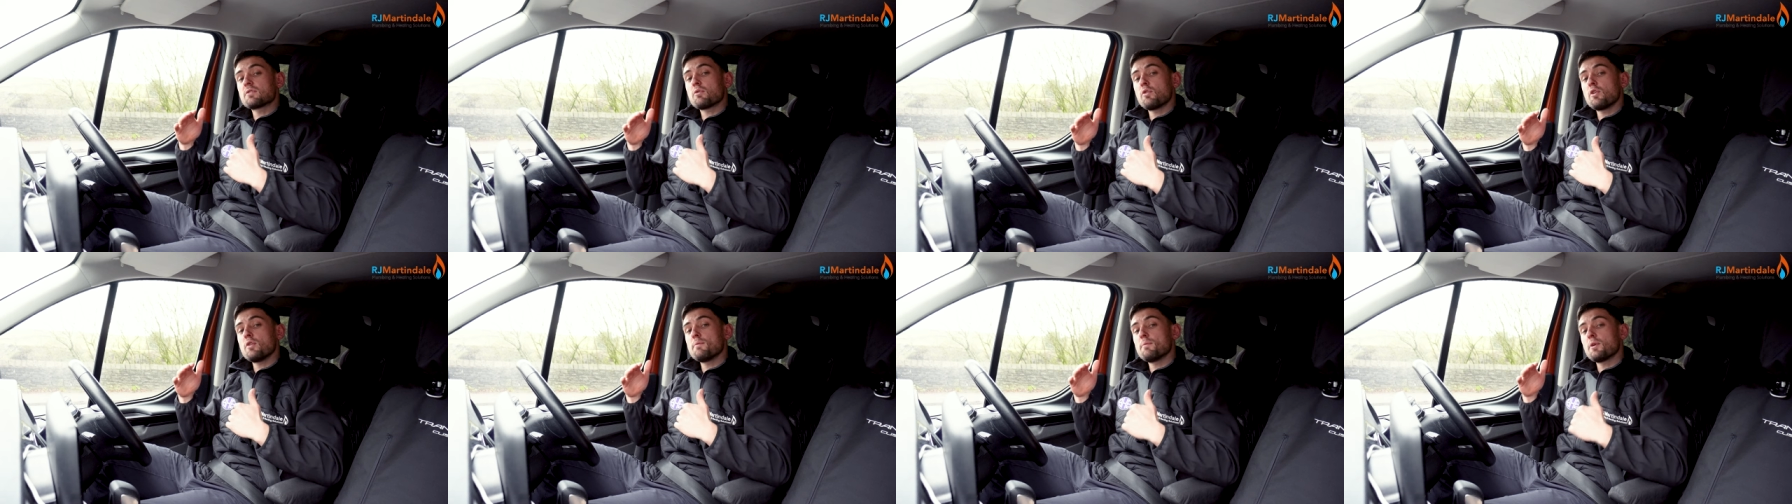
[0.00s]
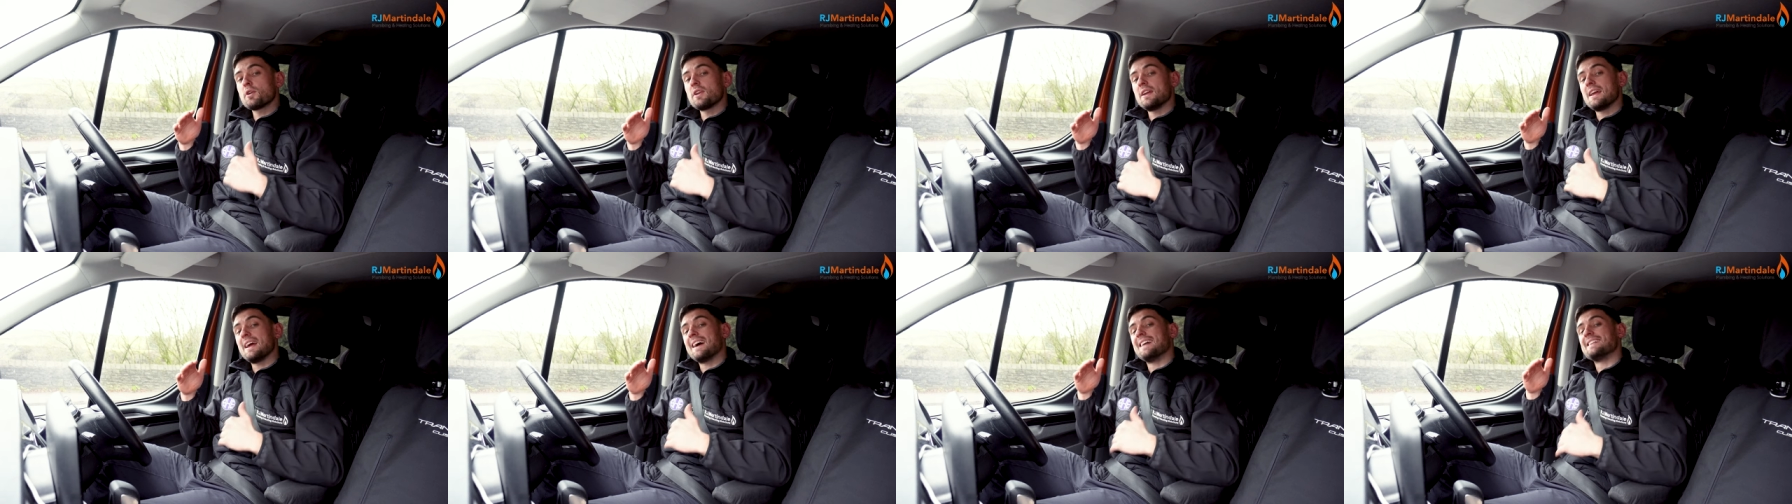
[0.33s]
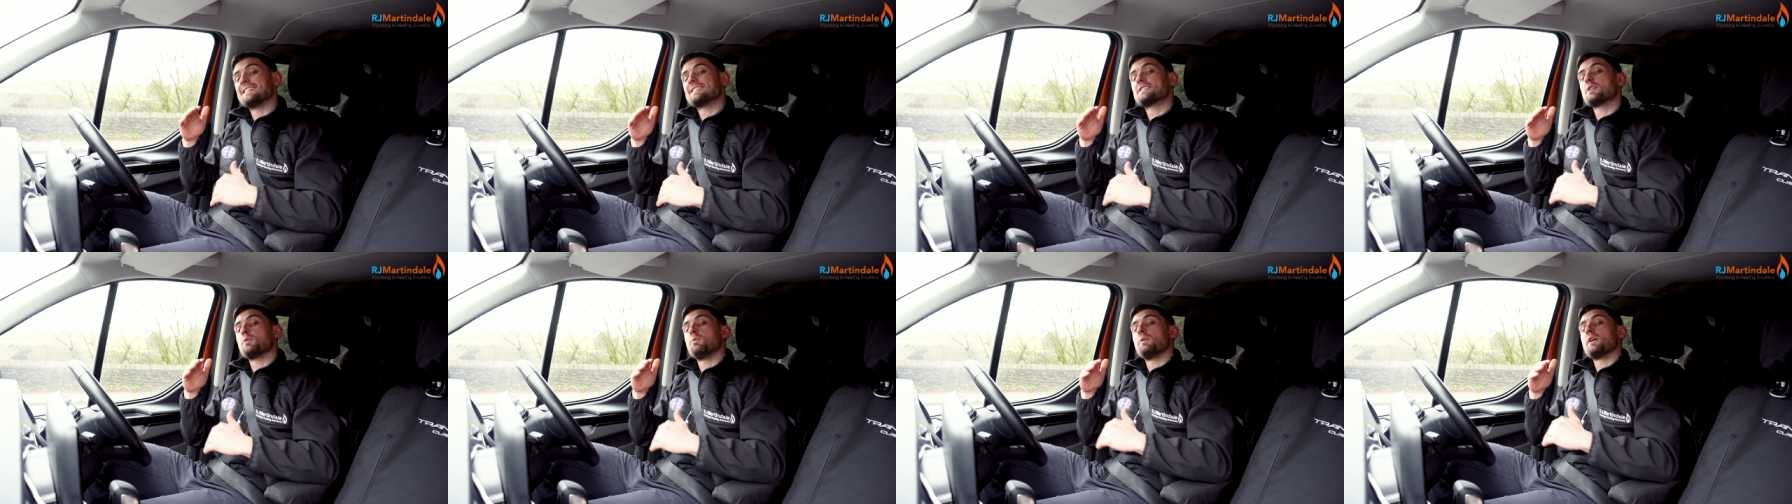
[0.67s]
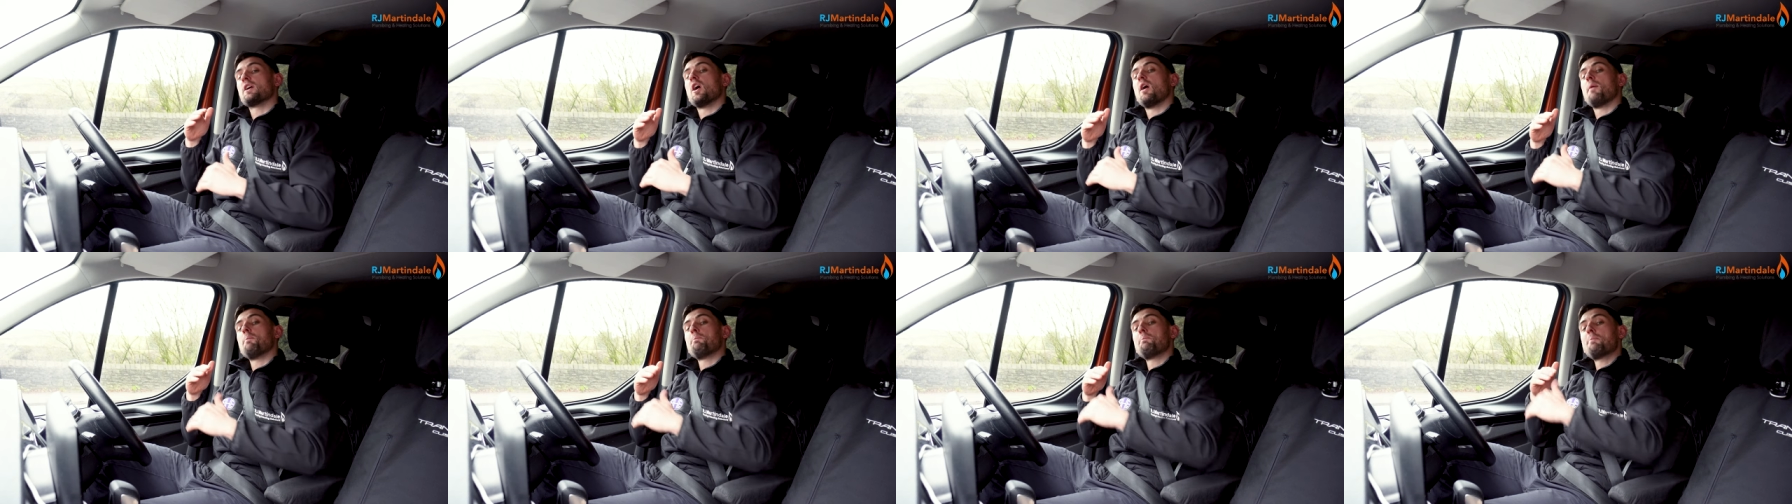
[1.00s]
through money until we
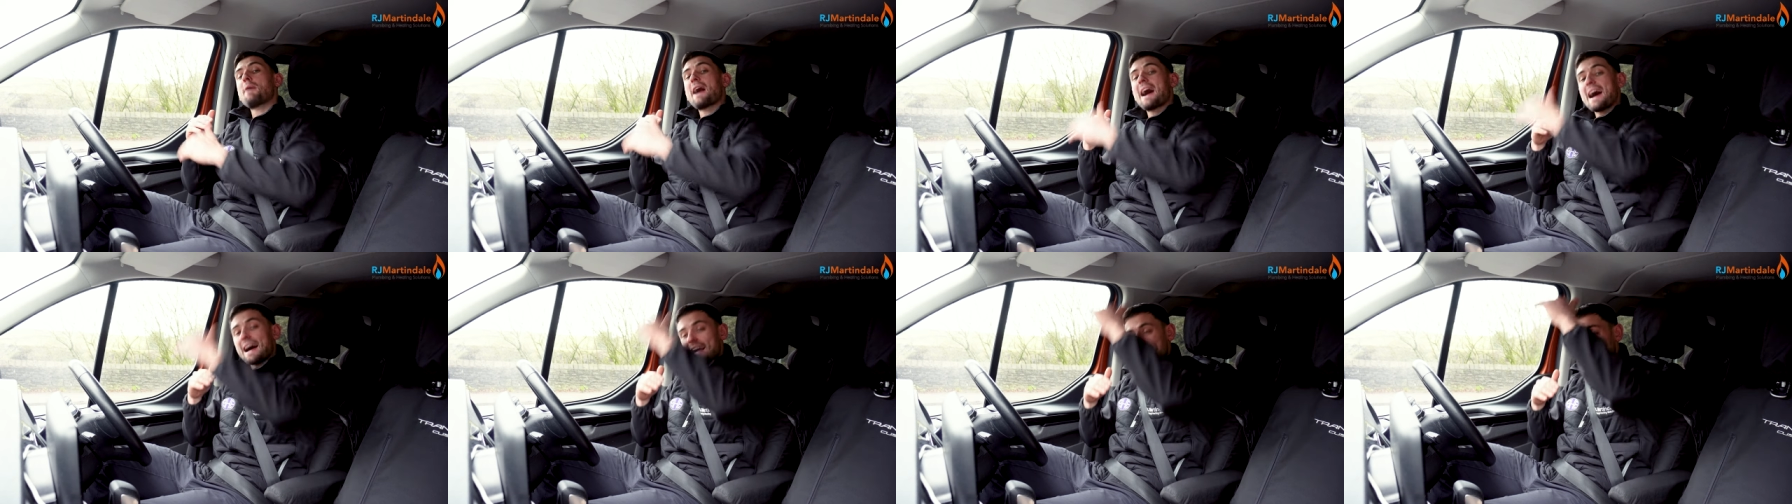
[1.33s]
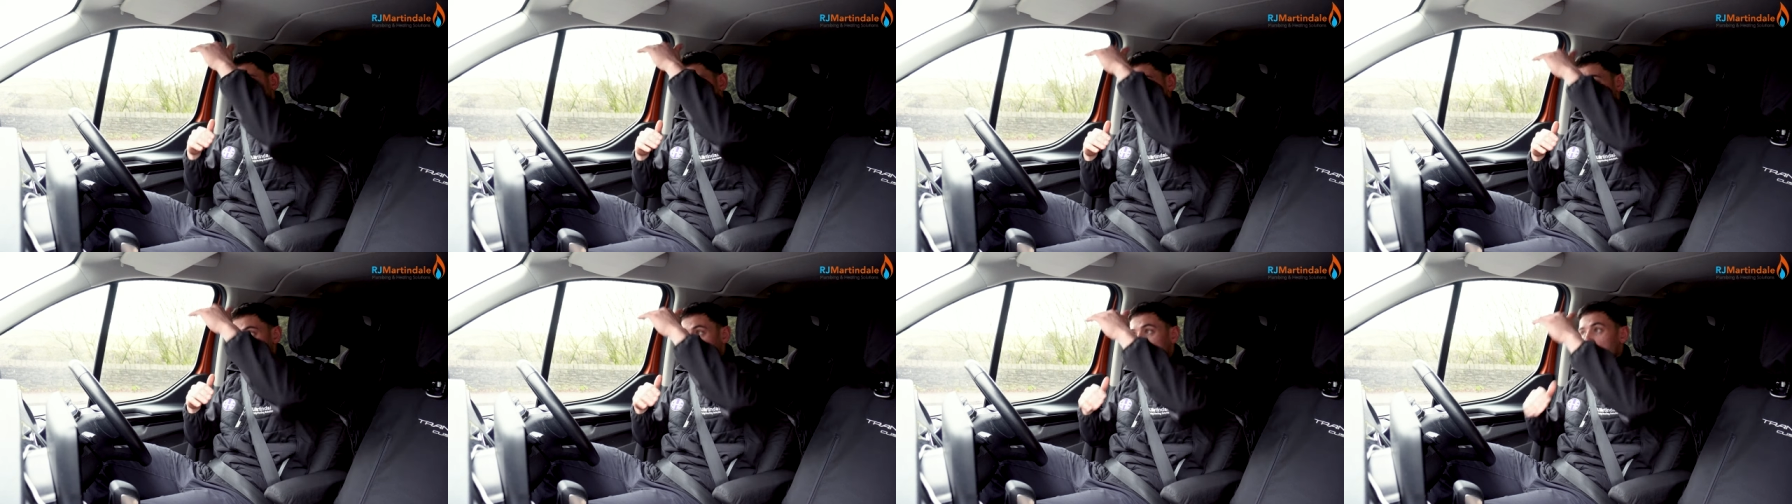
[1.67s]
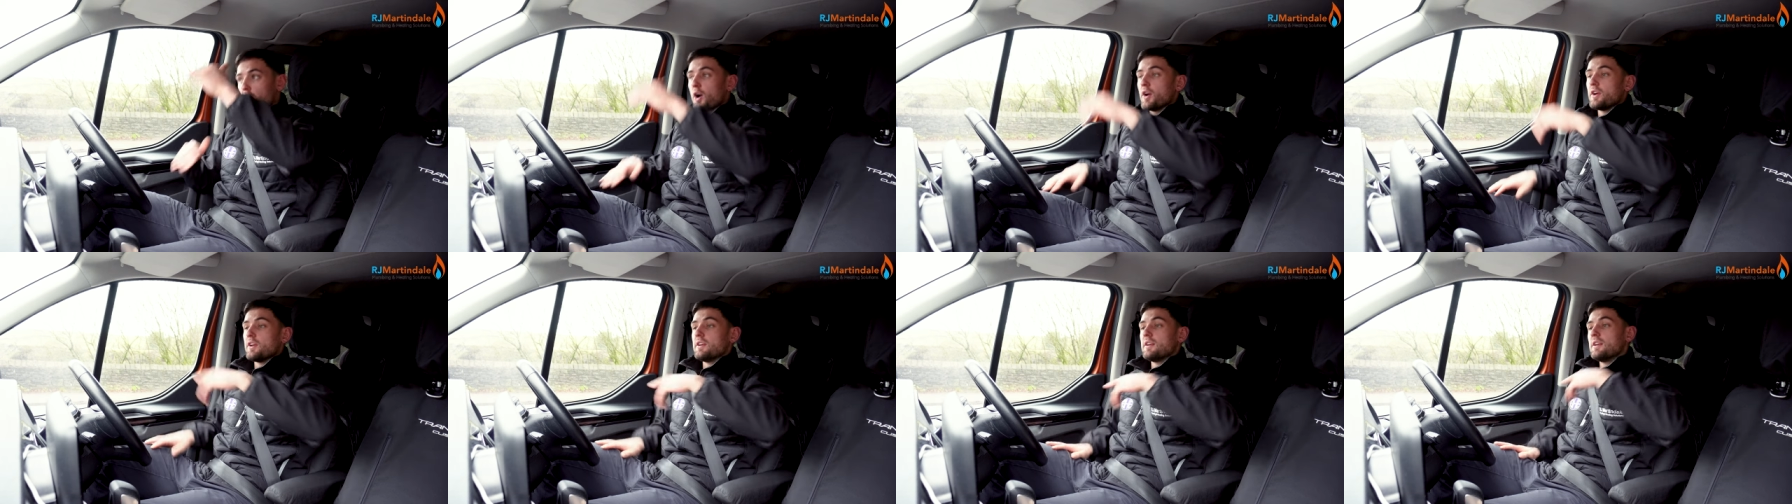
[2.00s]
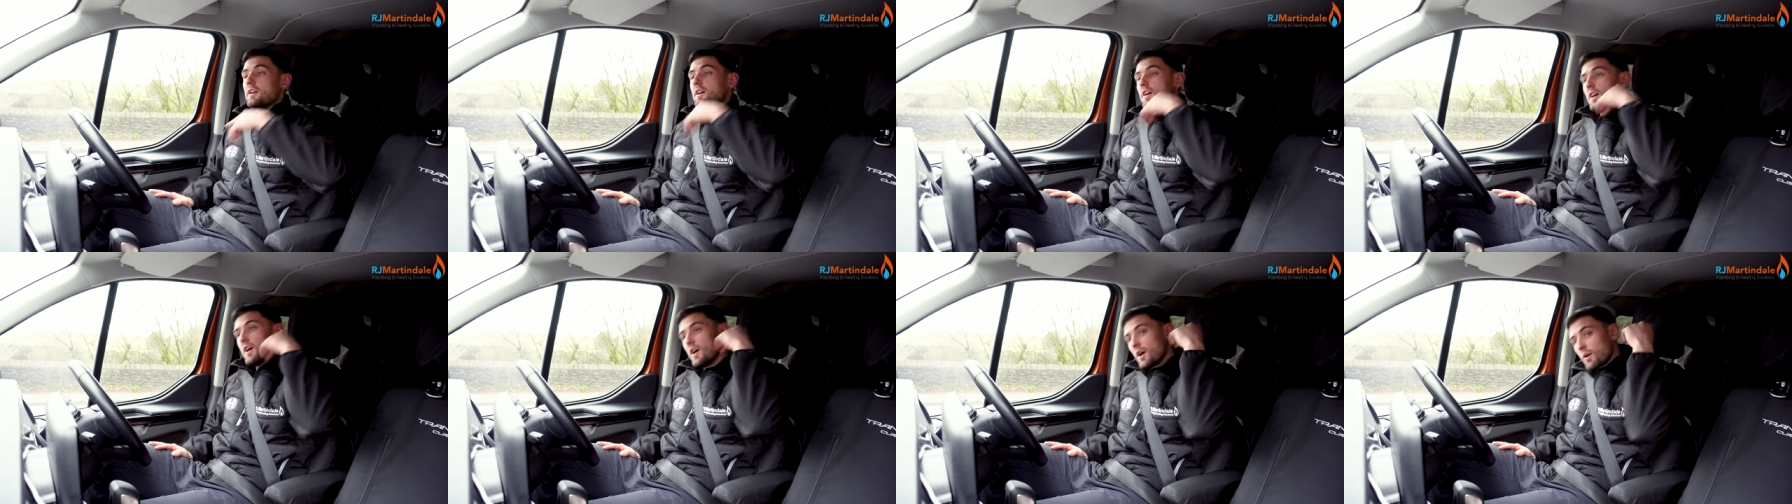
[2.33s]
got past the point